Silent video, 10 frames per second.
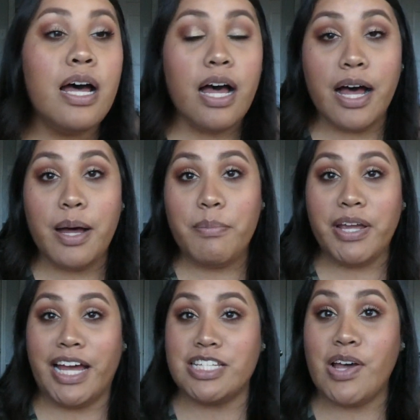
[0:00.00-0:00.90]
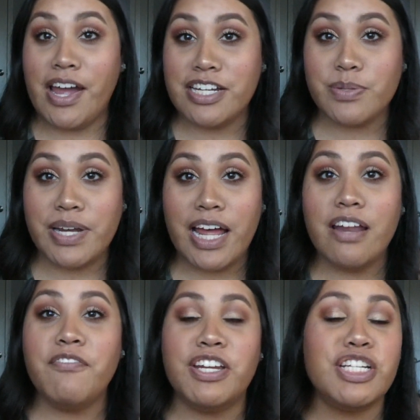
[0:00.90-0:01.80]
But yes, I just went ahead
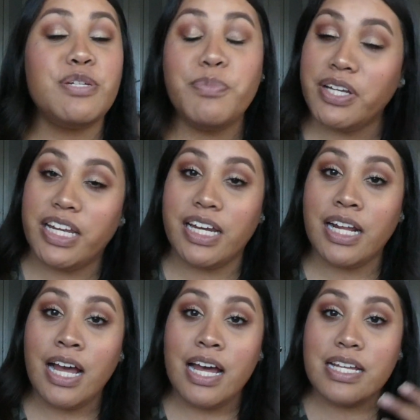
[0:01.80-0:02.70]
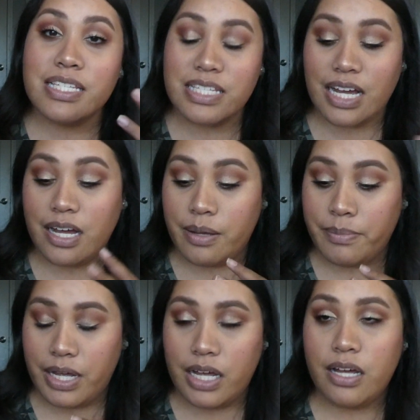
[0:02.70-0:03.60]
and finished putting
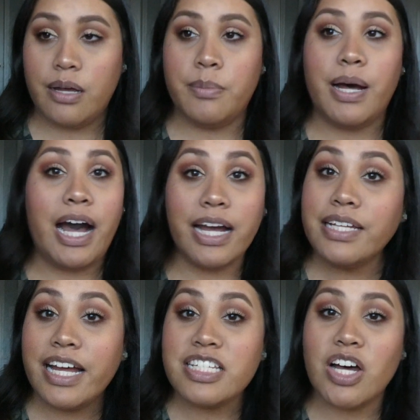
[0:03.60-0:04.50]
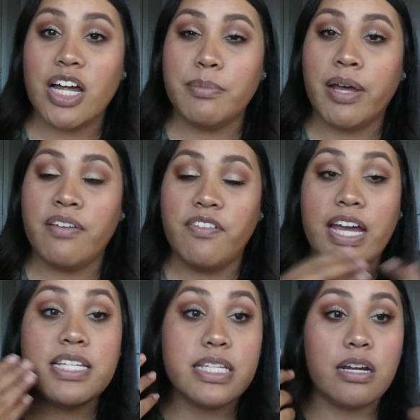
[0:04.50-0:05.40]
some highlights on my
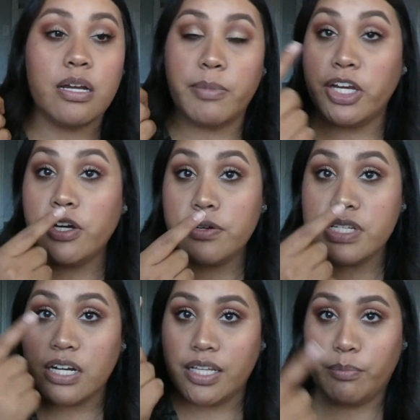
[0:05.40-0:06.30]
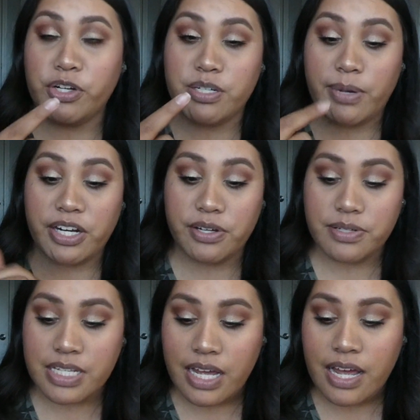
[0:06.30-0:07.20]
face and on my nose and on the bridge of my nose.